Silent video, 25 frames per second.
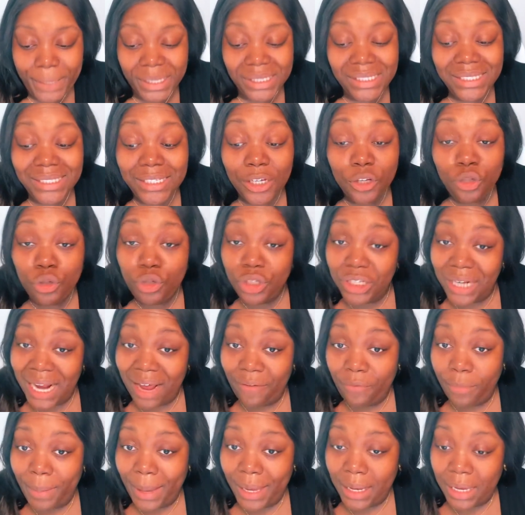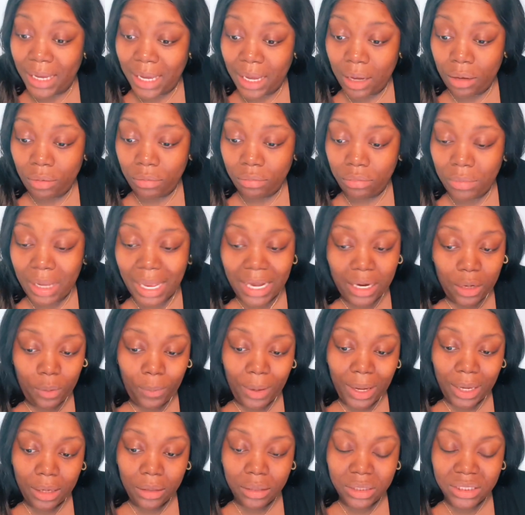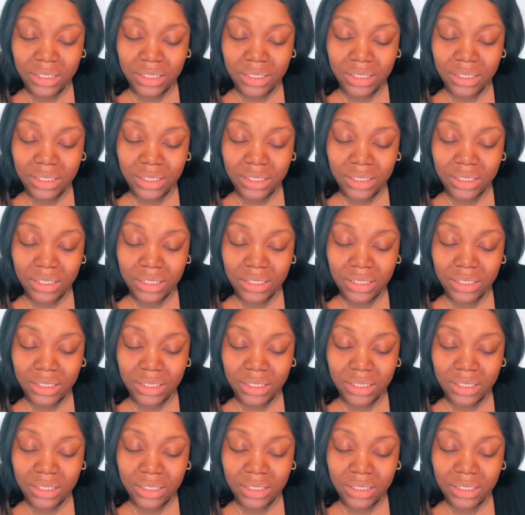But still, you should have a bank account anyway,